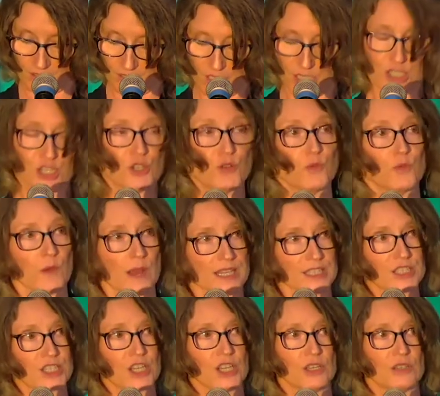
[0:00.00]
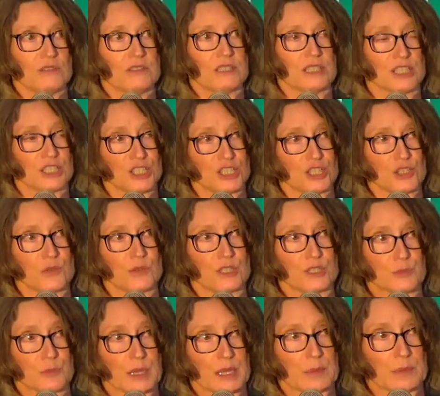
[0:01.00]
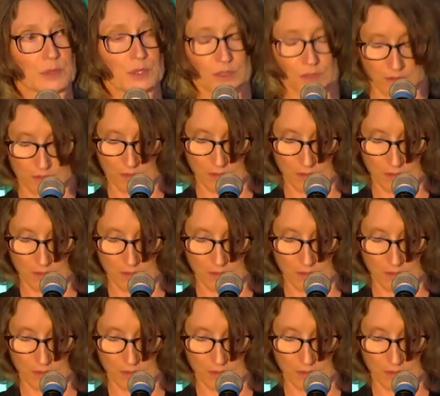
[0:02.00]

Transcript: She rescues the Jewish people,